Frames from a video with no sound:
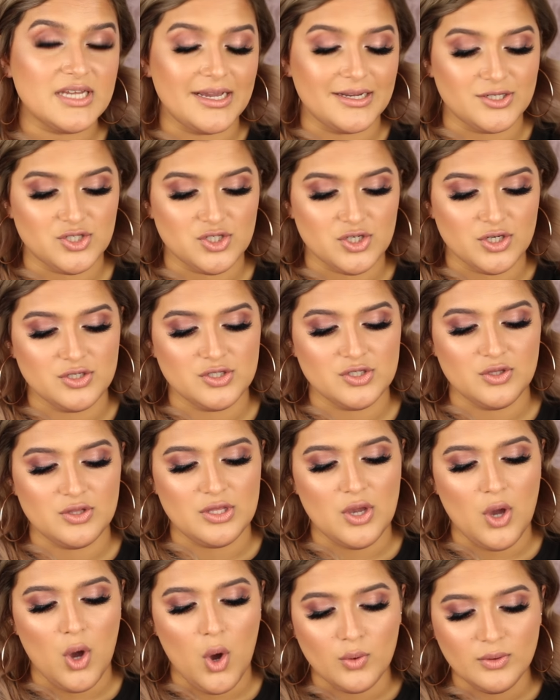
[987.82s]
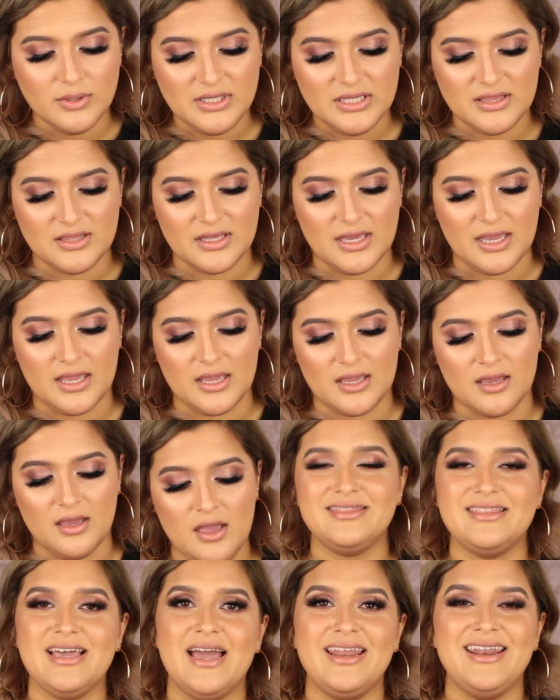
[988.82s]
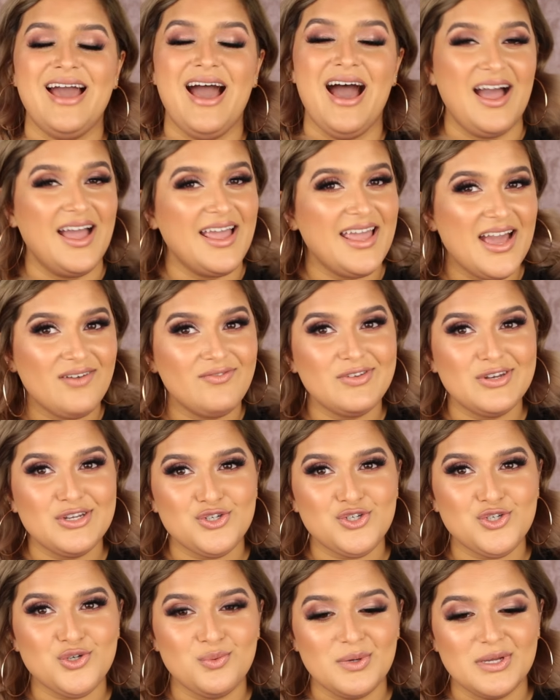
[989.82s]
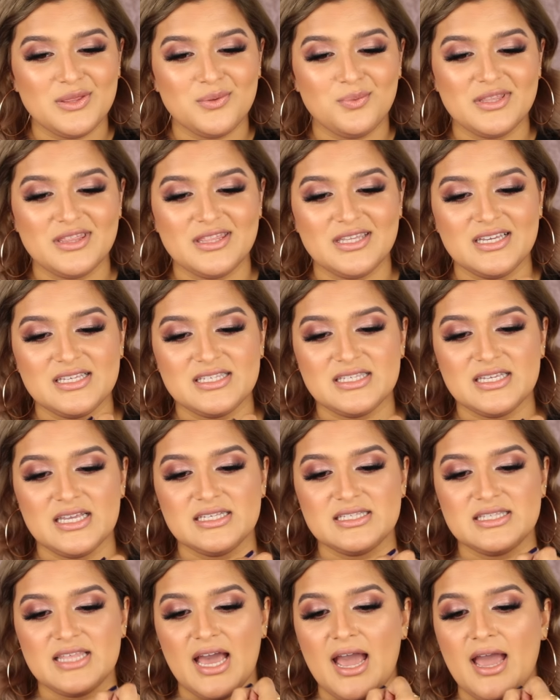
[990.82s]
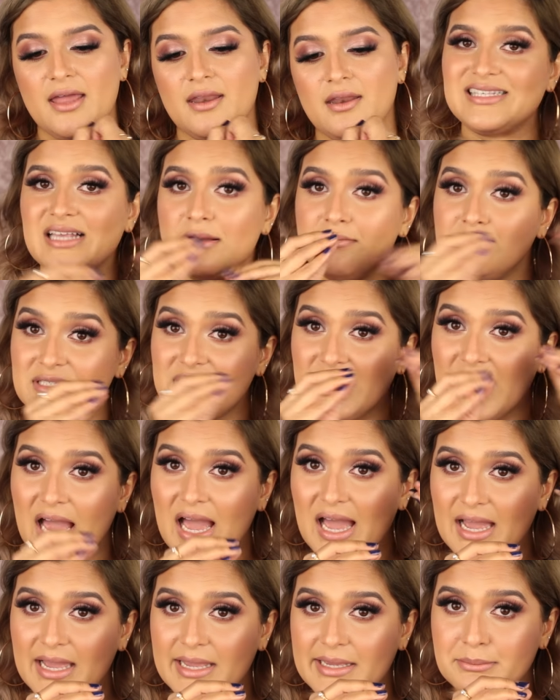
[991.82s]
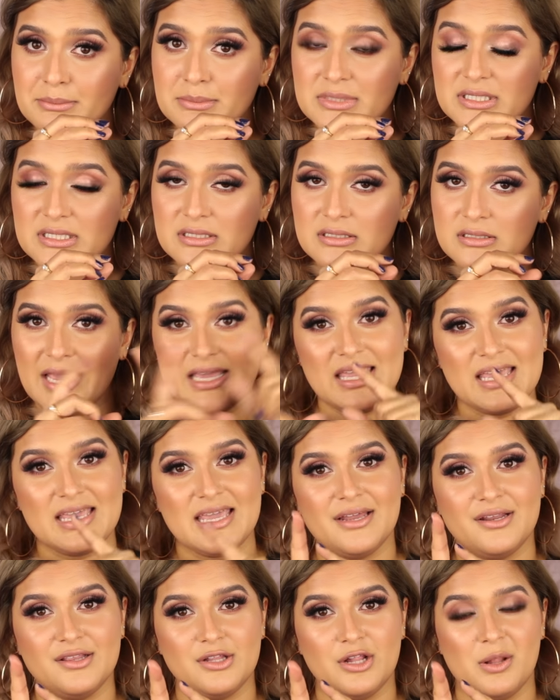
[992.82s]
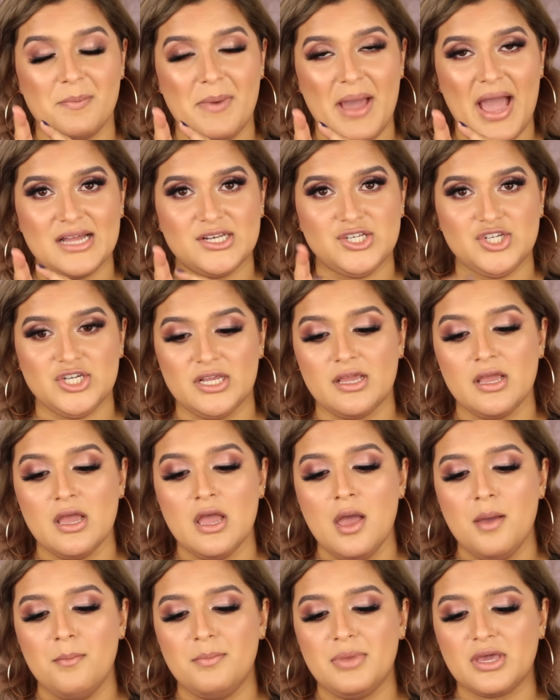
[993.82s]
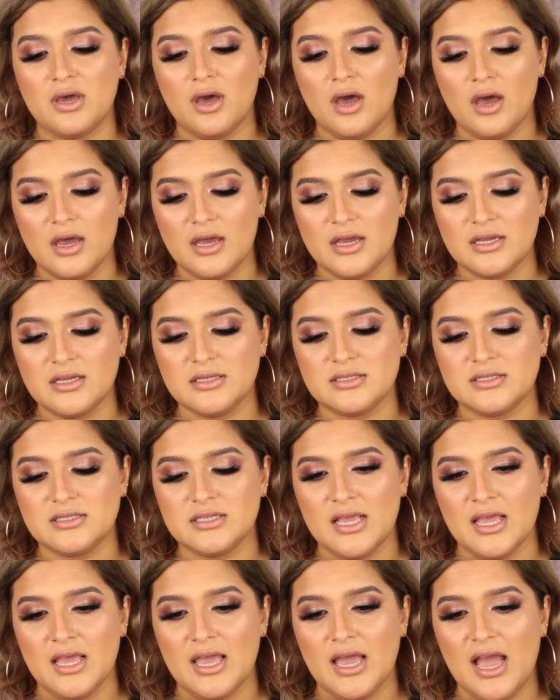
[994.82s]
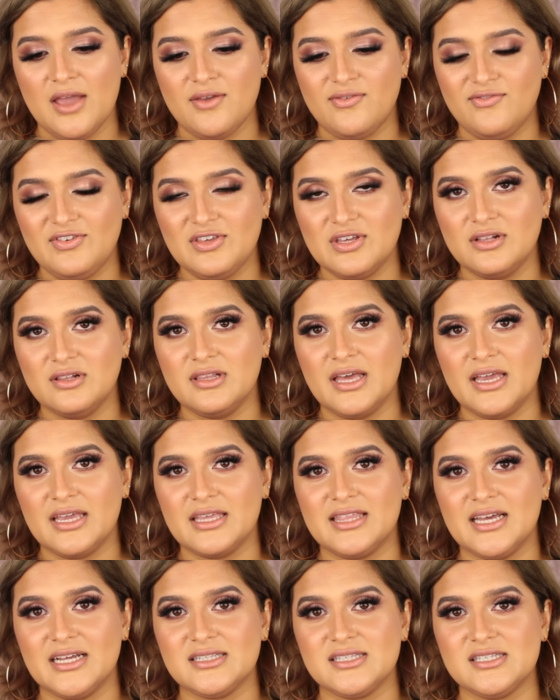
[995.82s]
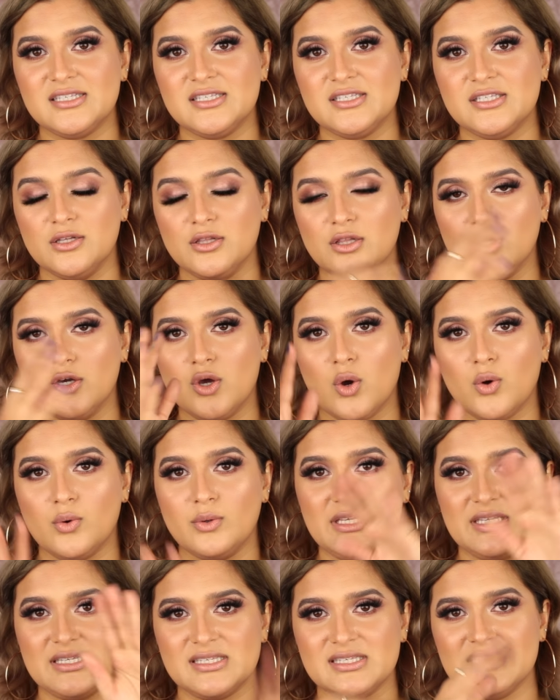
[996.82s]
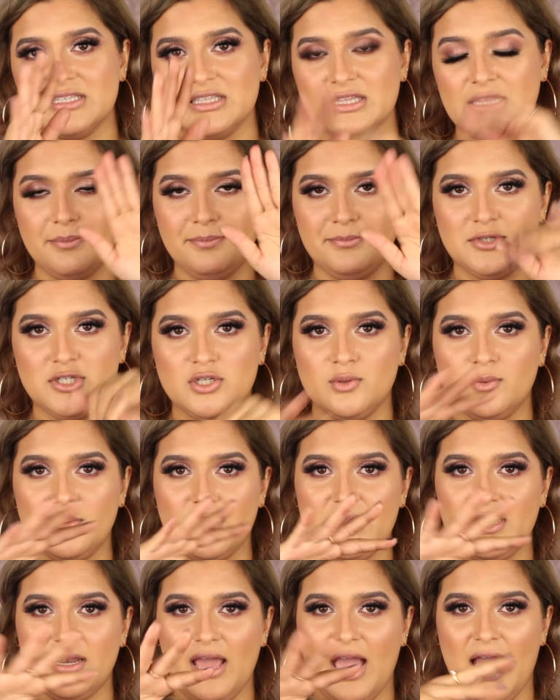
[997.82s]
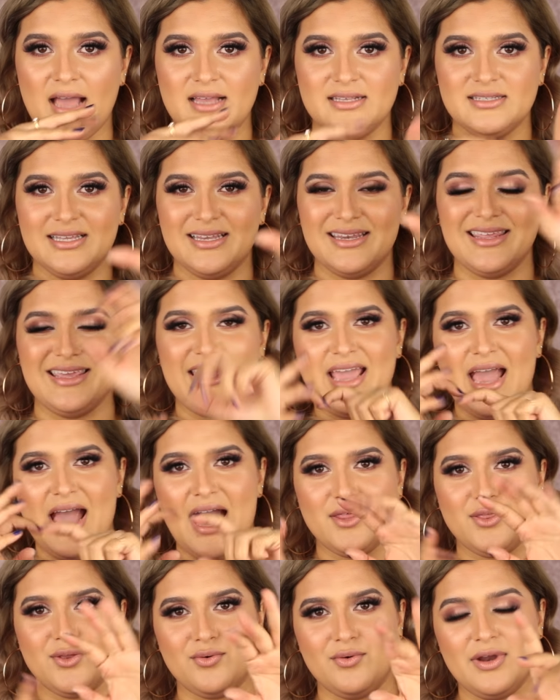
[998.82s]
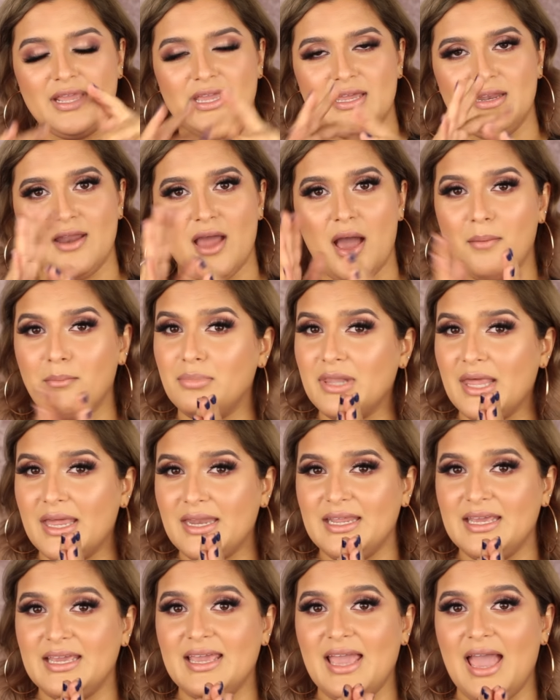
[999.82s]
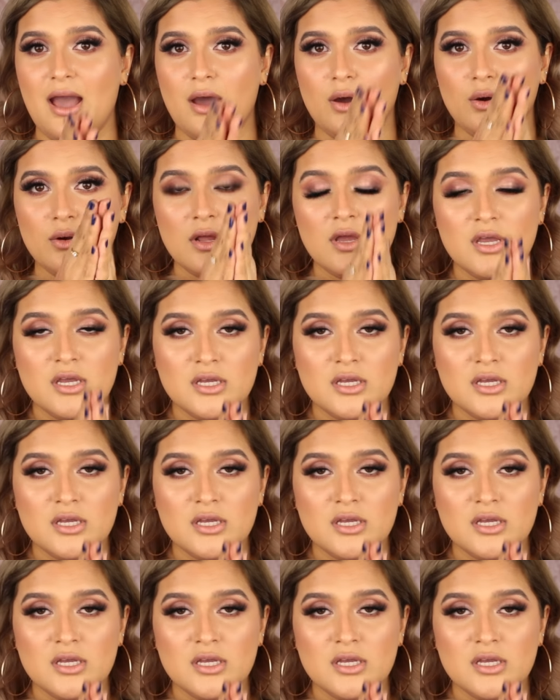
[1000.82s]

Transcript: texture, so the only thing that I have an issue with with this is that sometimes it can get a little patchy because I feel like that silicone slip to it has it gathering and not blending out